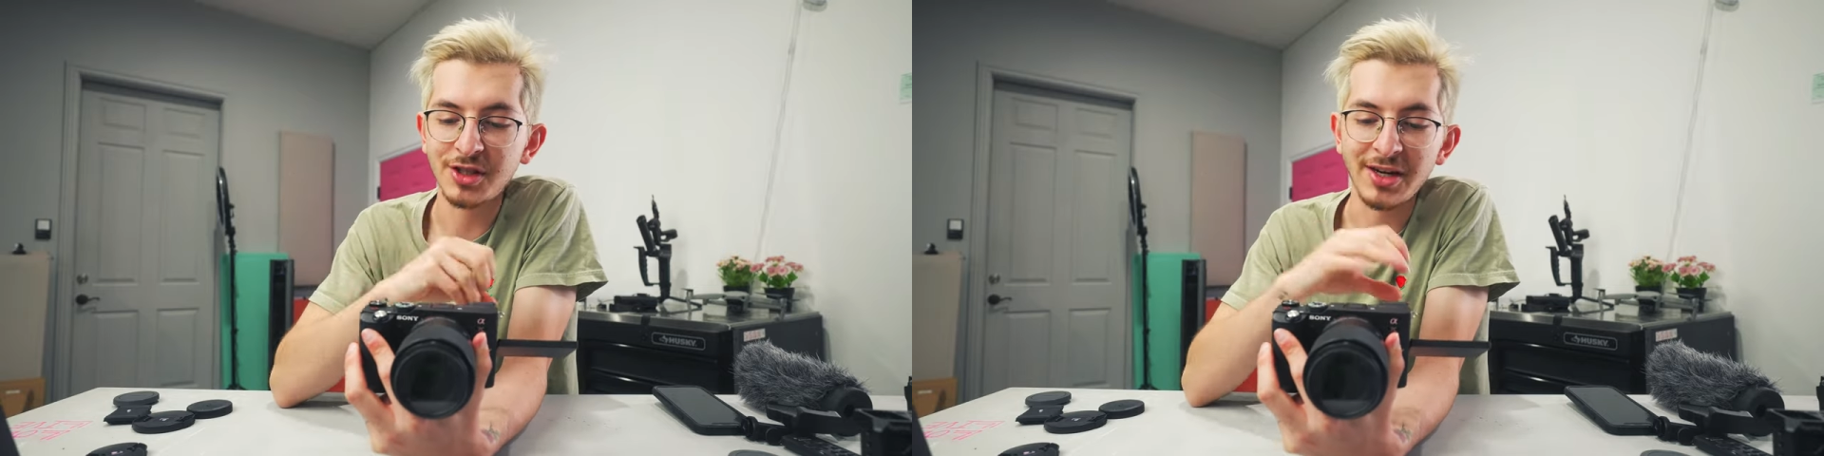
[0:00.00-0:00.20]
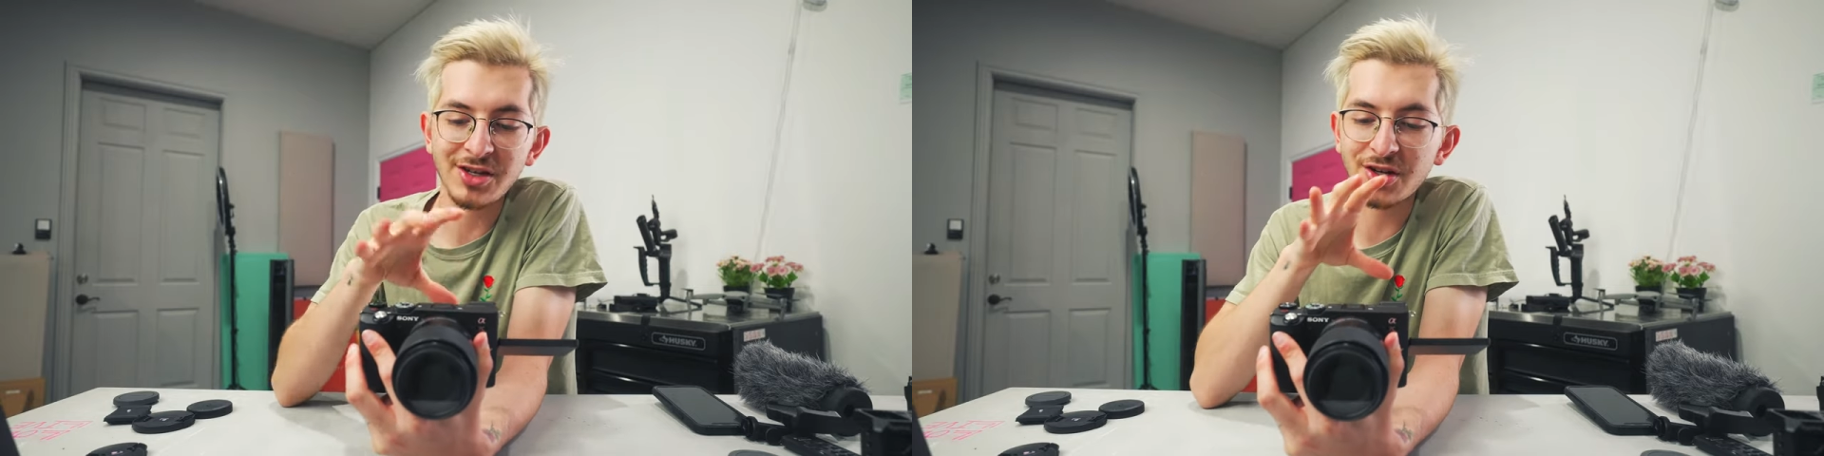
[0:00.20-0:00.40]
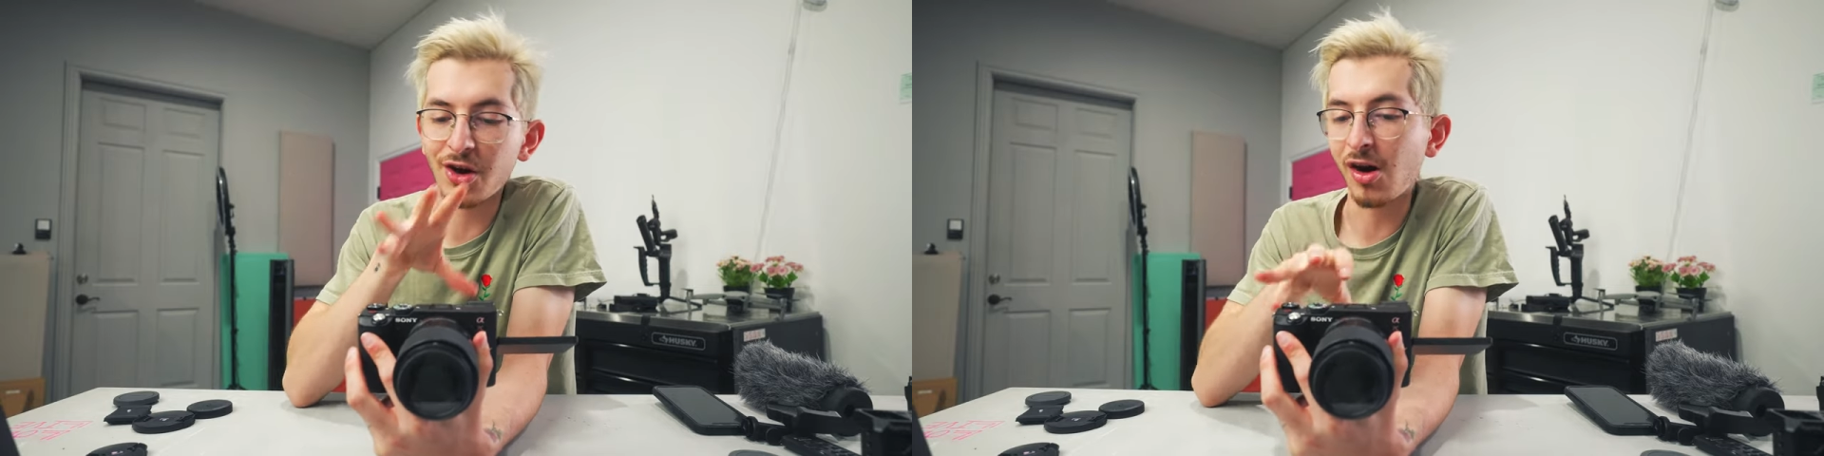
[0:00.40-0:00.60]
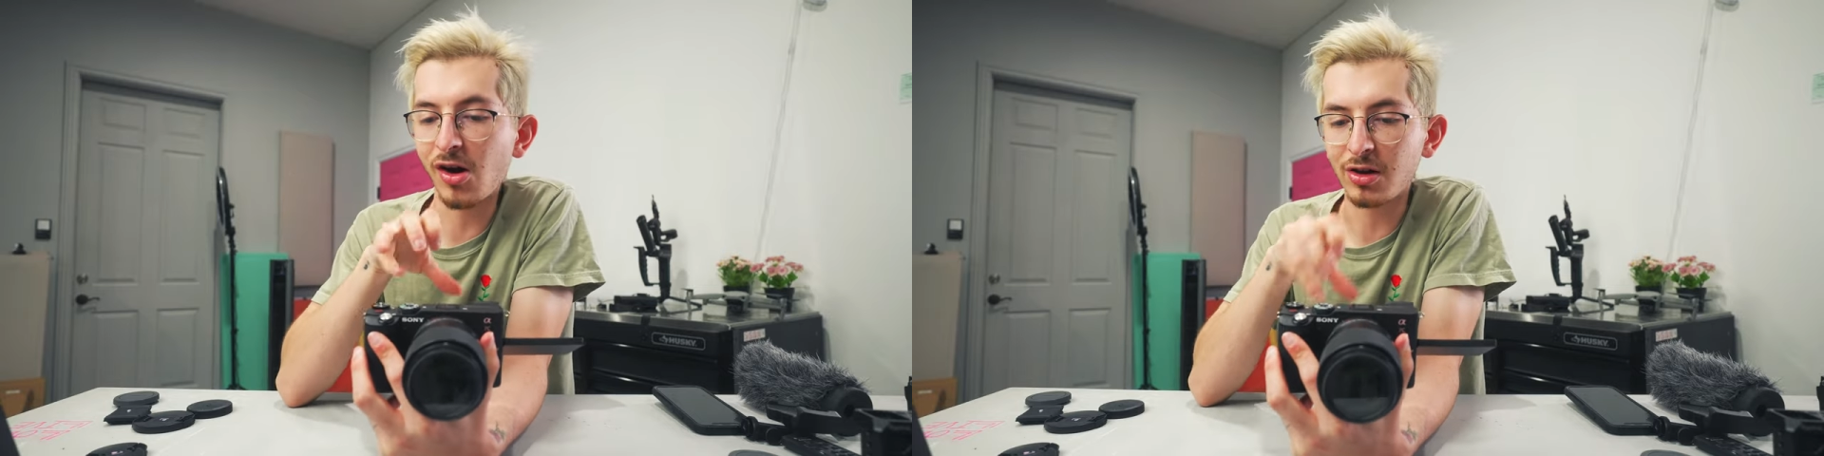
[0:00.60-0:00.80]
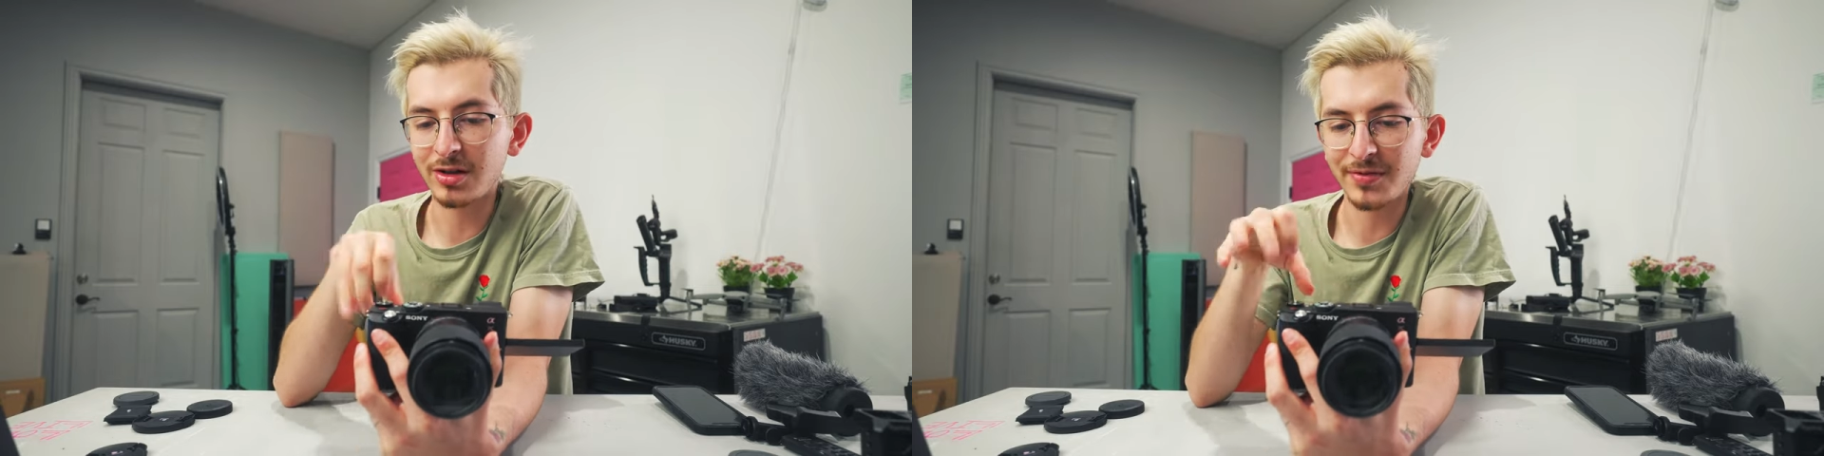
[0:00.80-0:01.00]
changing
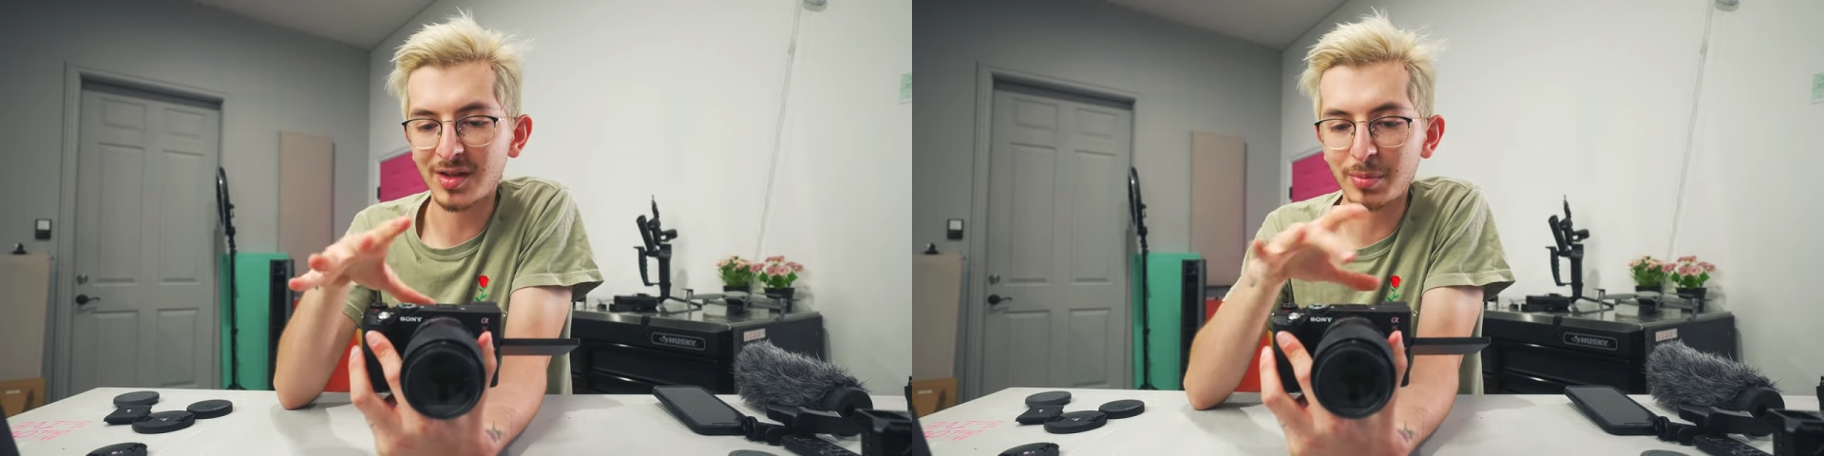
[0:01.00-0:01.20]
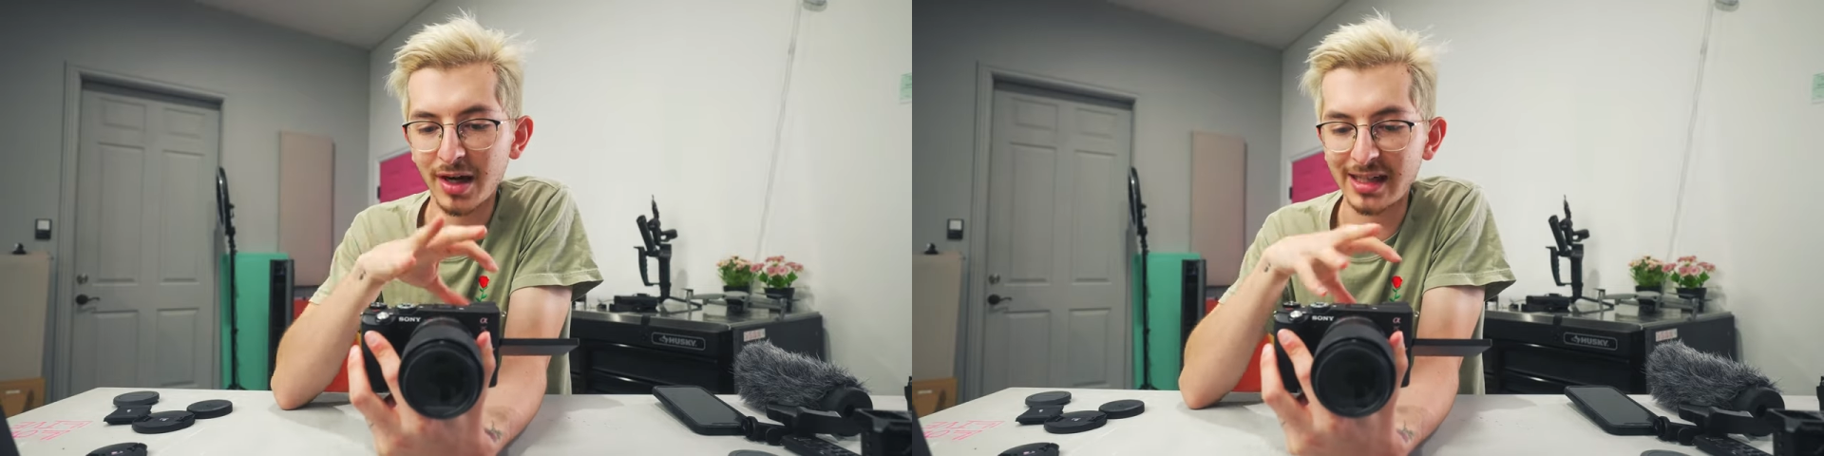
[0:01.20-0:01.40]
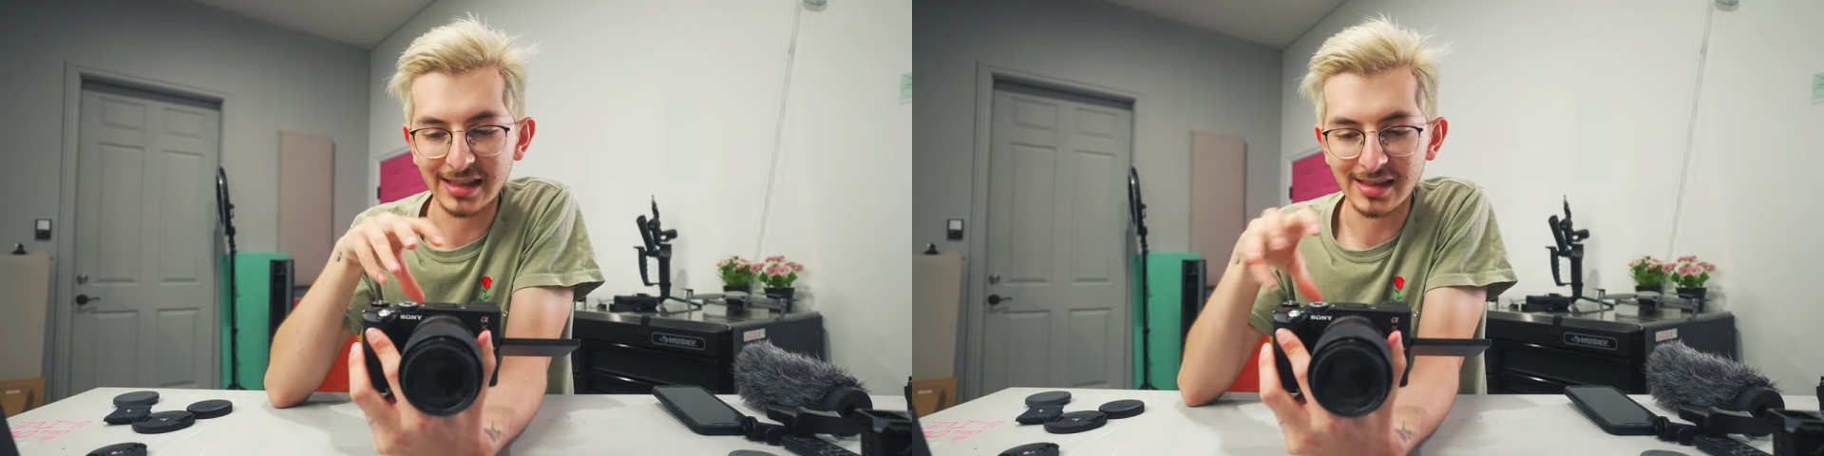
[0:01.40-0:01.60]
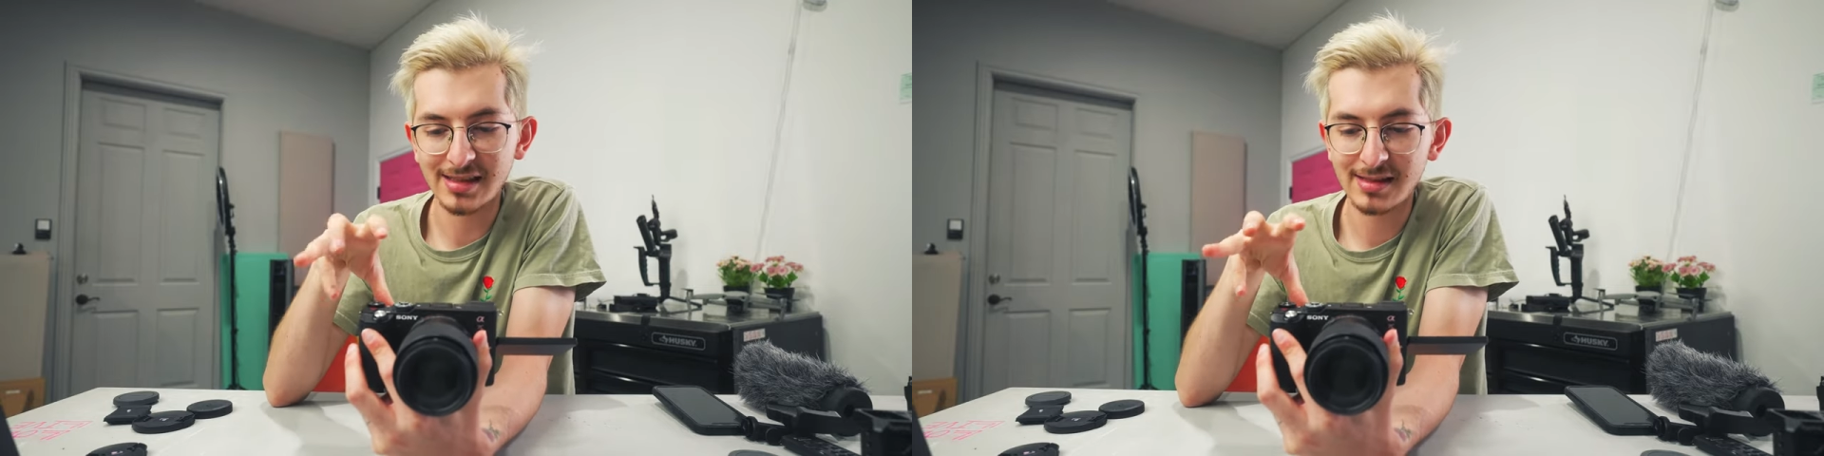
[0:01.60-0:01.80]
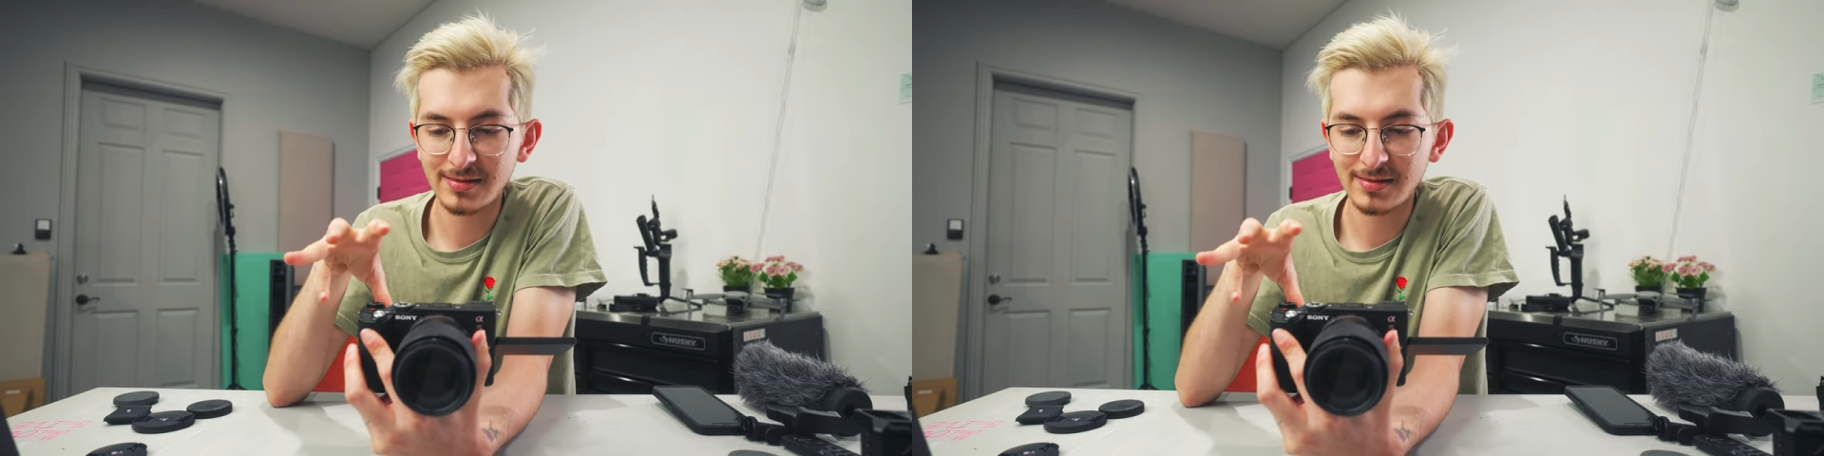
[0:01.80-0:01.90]
all of the buttons.